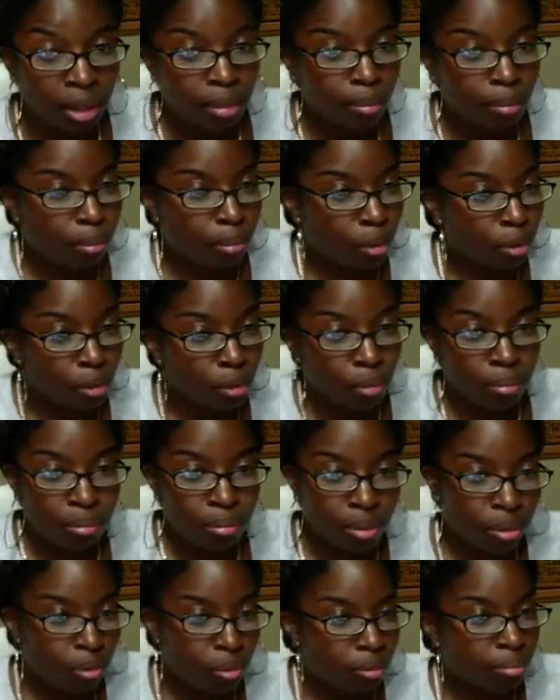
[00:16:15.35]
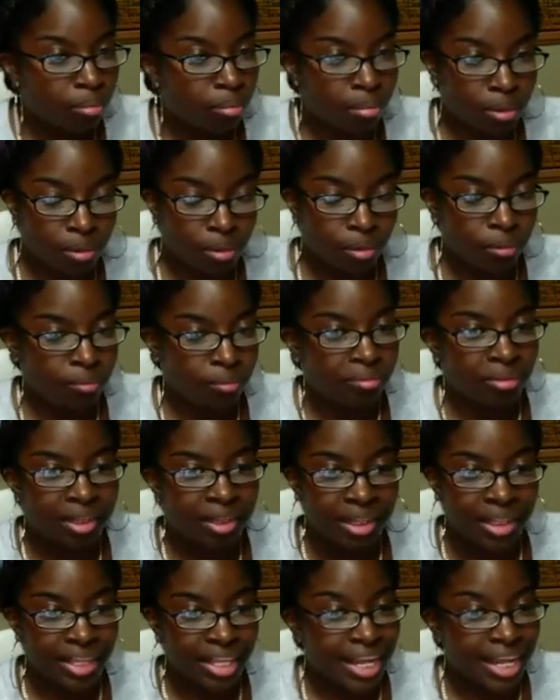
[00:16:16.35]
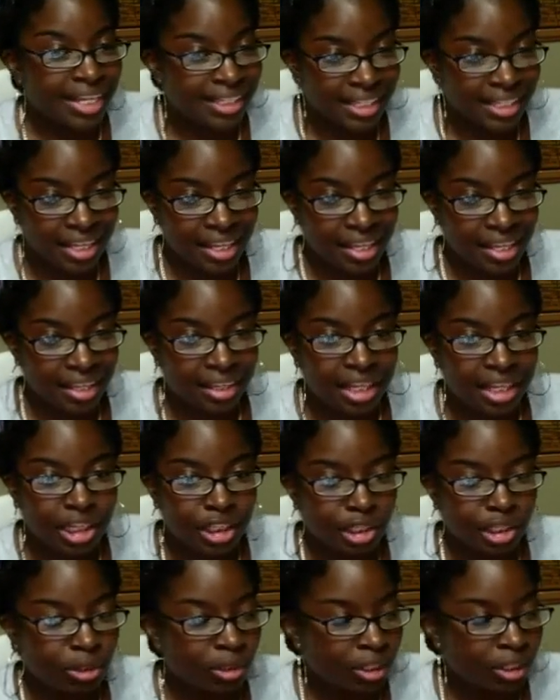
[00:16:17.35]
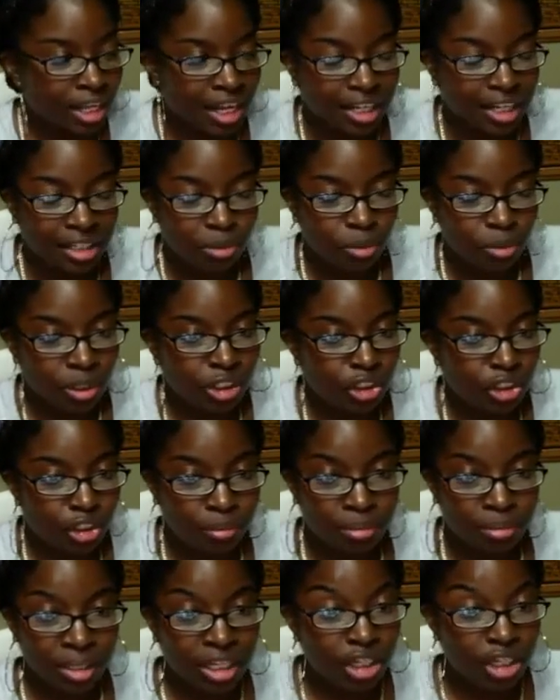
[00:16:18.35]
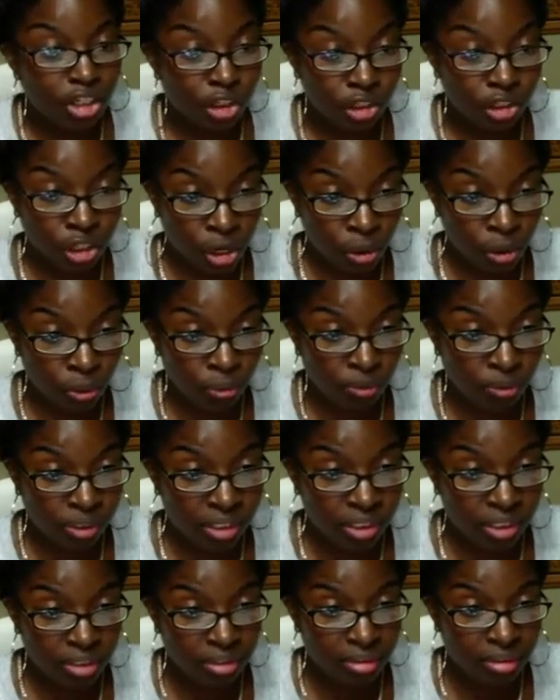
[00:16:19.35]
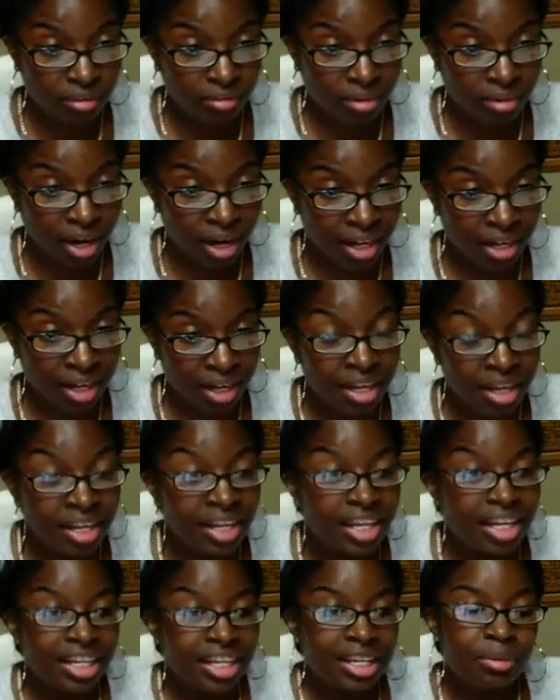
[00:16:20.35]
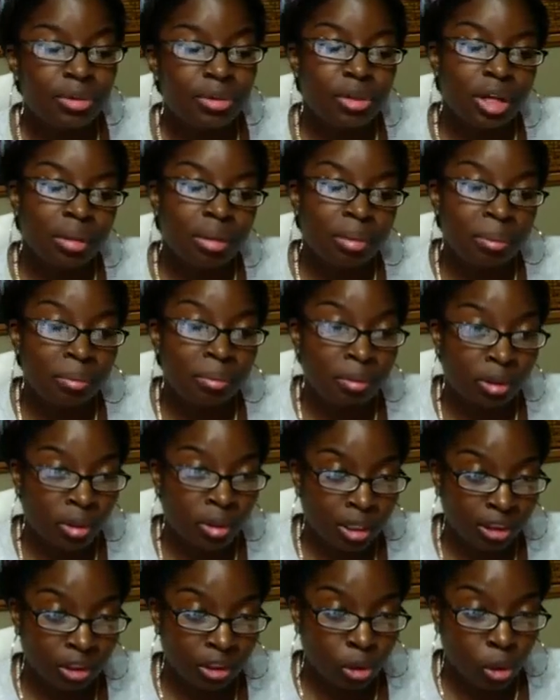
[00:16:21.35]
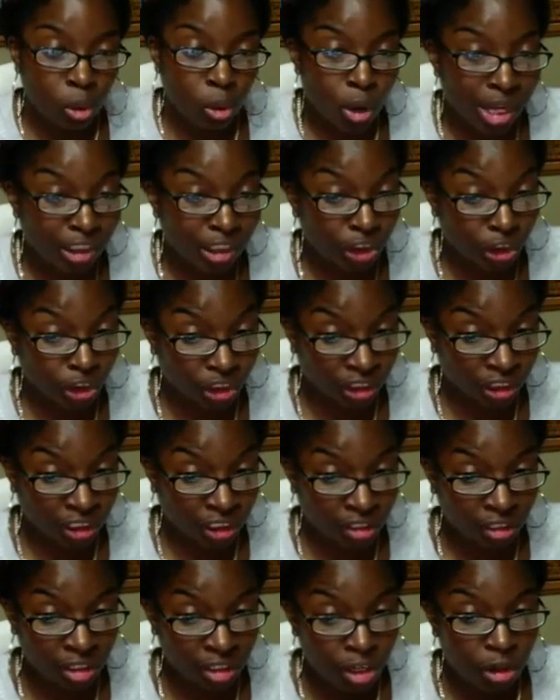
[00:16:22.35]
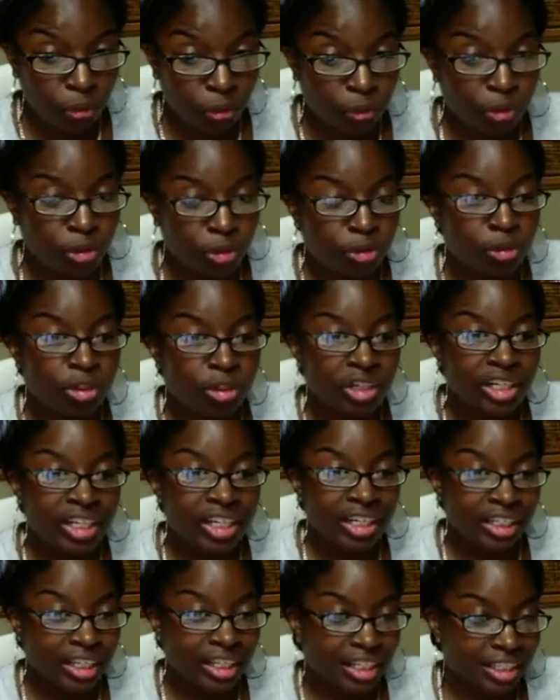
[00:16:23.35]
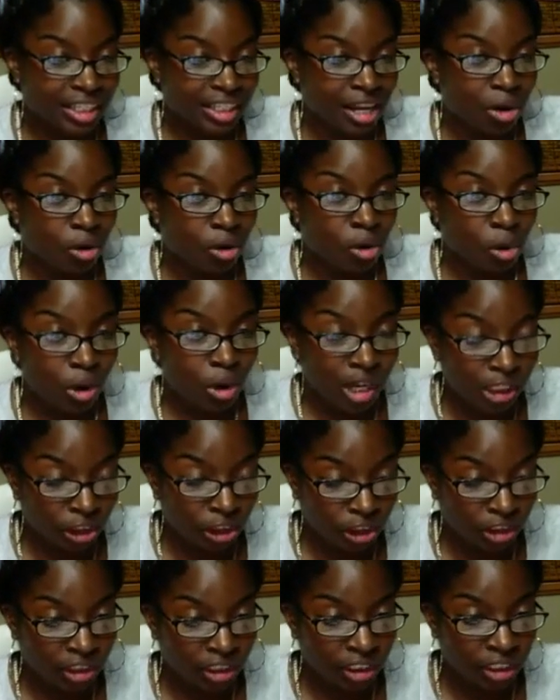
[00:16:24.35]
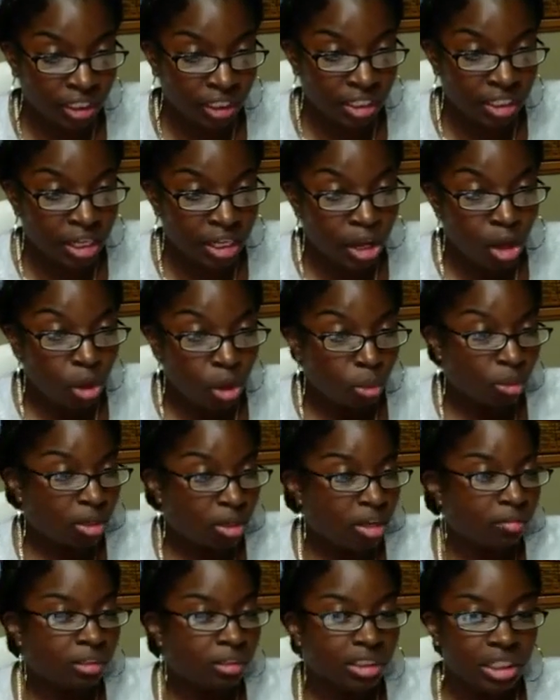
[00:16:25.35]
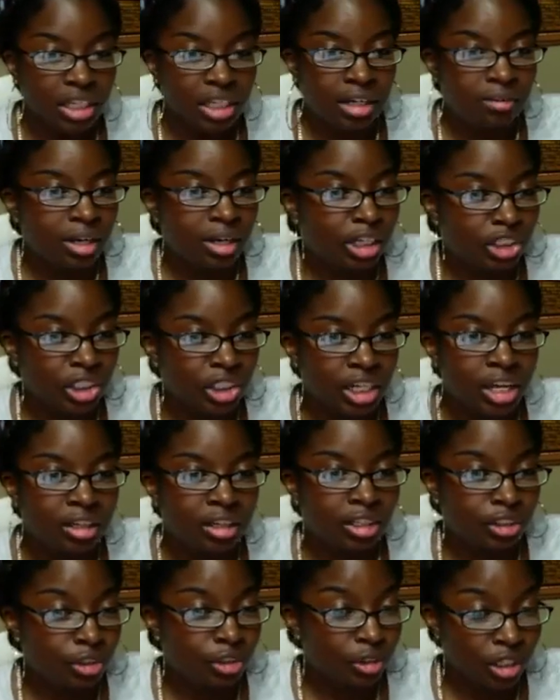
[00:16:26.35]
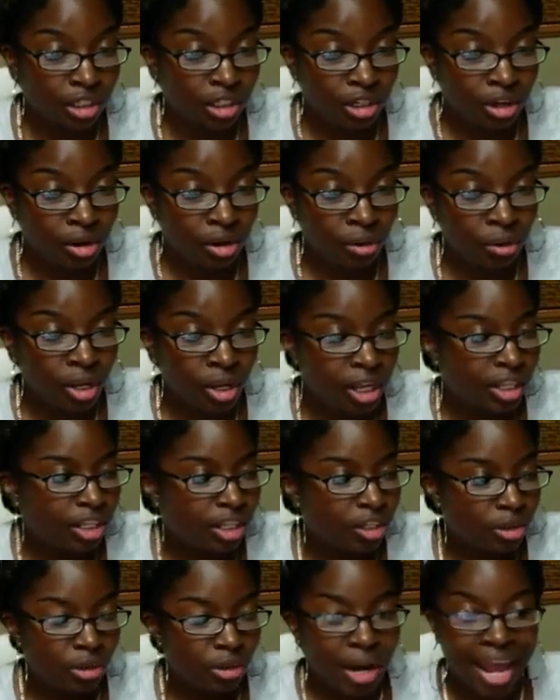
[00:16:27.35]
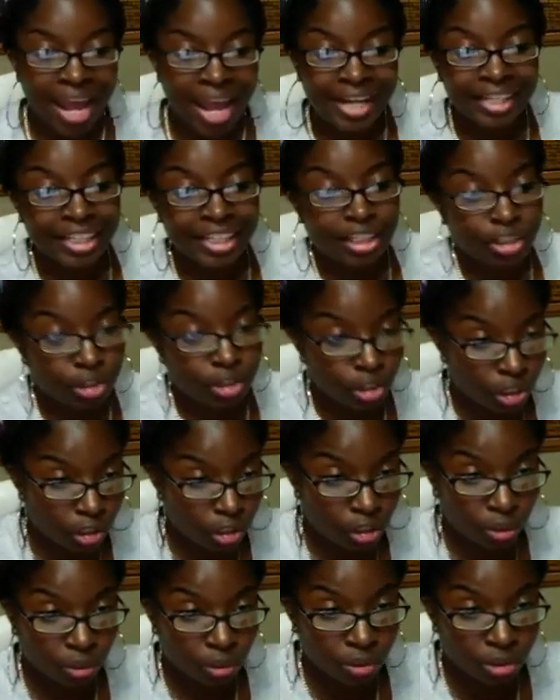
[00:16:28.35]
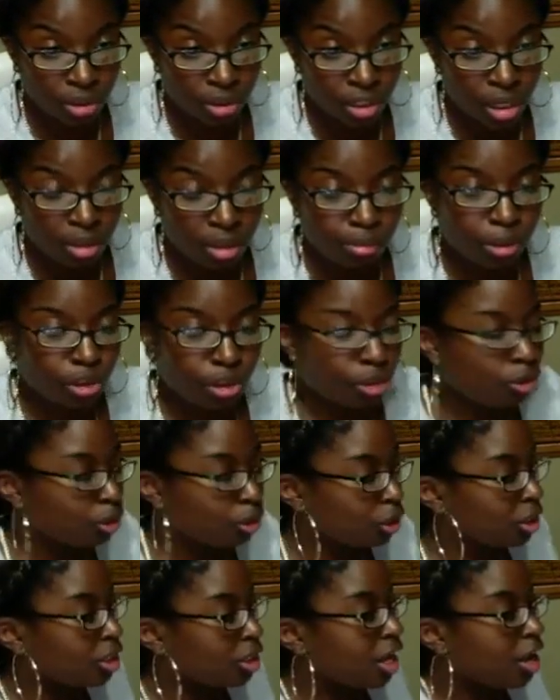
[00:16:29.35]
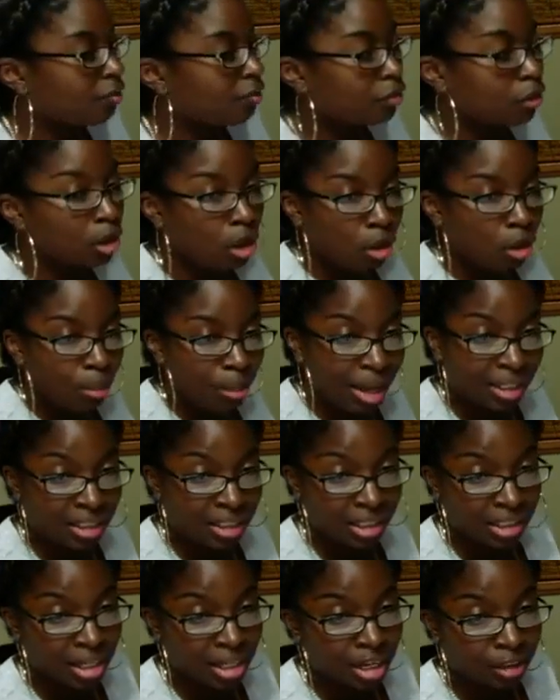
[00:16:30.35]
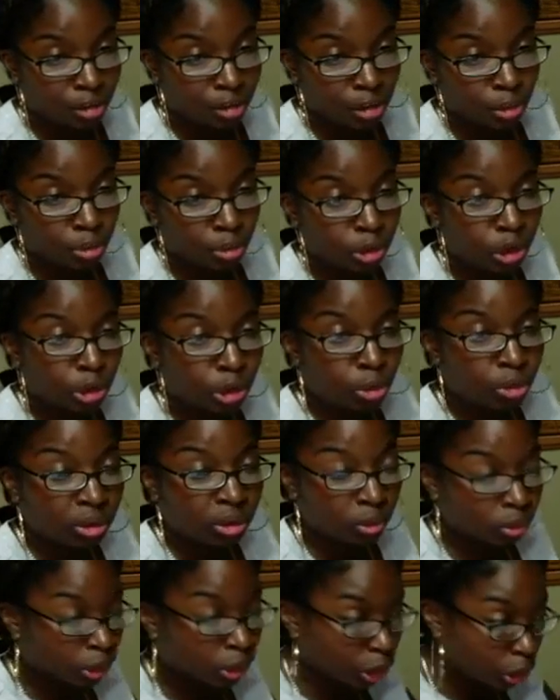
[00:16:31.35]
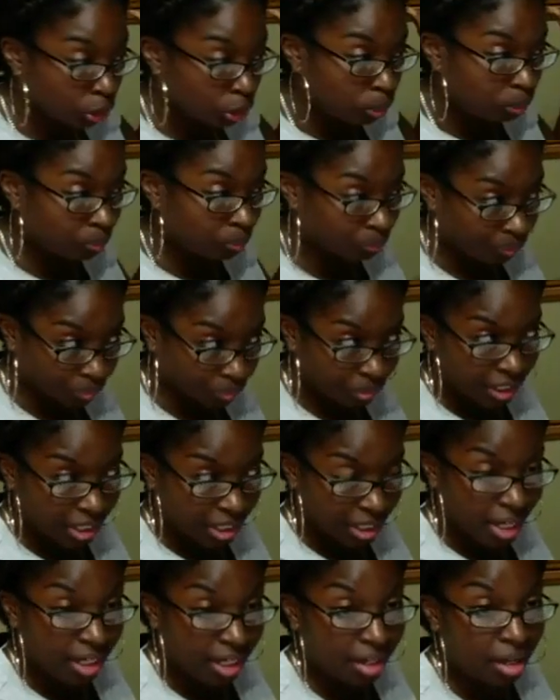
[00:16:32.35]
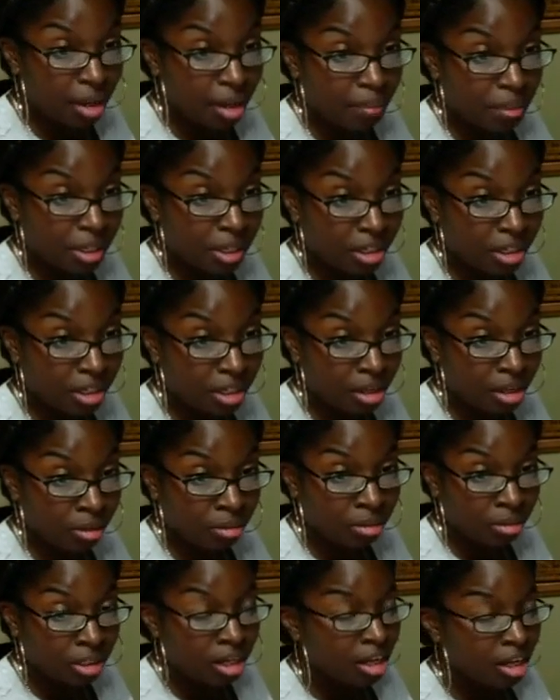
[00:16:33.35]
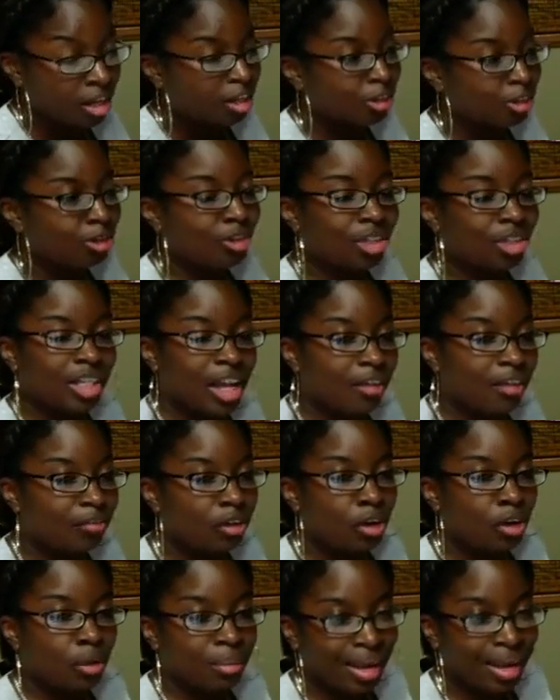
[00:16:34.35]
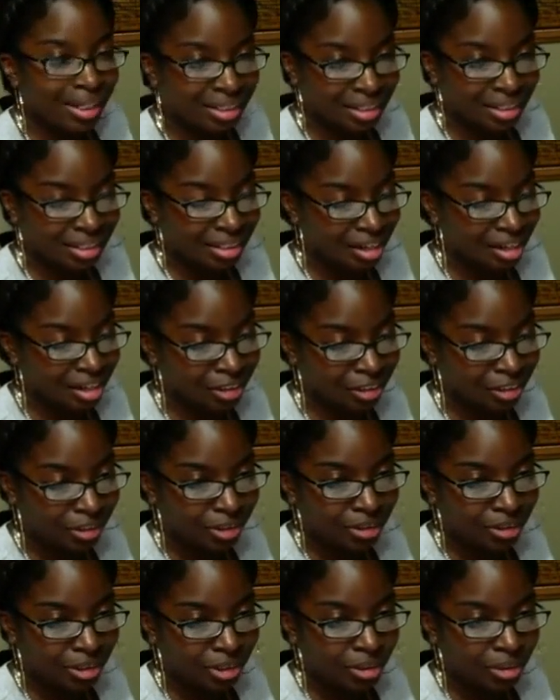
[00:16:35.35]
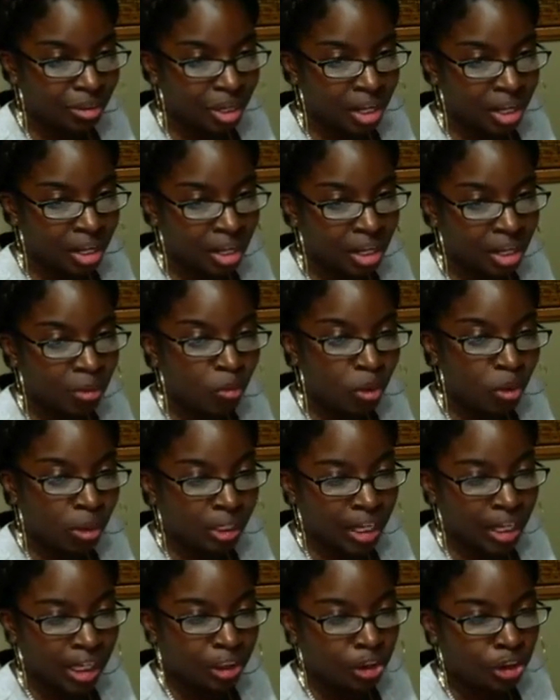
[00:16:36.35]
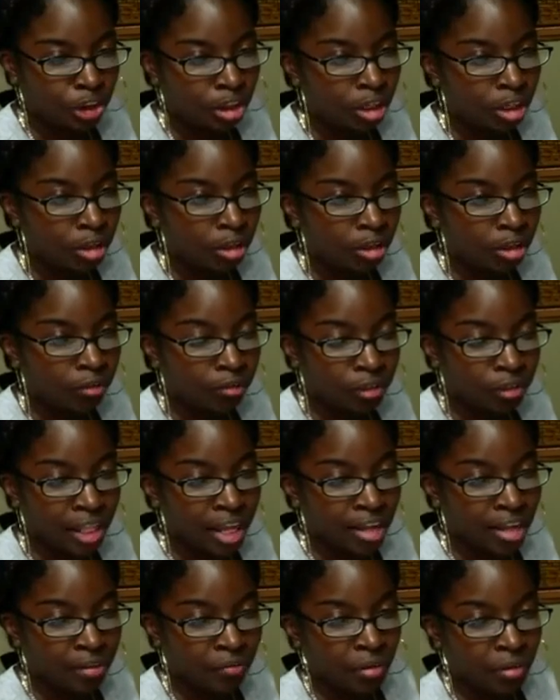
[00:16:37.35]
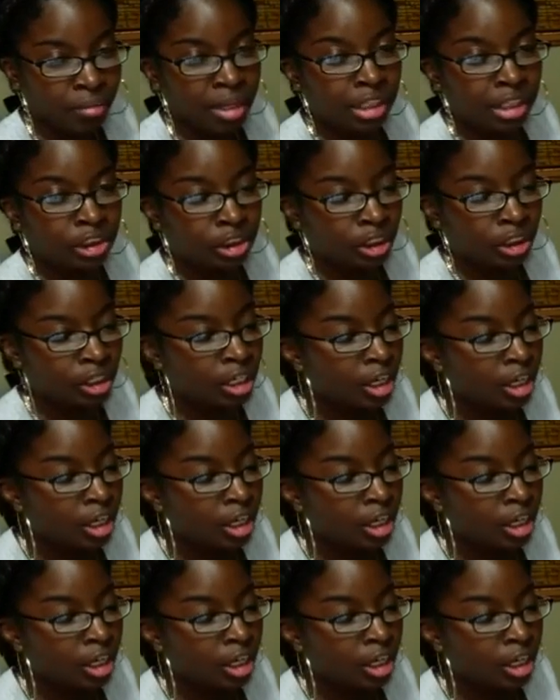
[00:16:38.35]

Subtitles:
Boom, boom, boom. That's it. That is what should be in your notes, right? And then when you come across a question, when you're doing your NCLEX style questions, whatever's in that rationale that you didn't know, you're adding it to your notes. But you shouldn't have to go back to Saunders once you set it up in your notes. You shouldn't have to go back to Saunders, okay, and work extra hard for that information.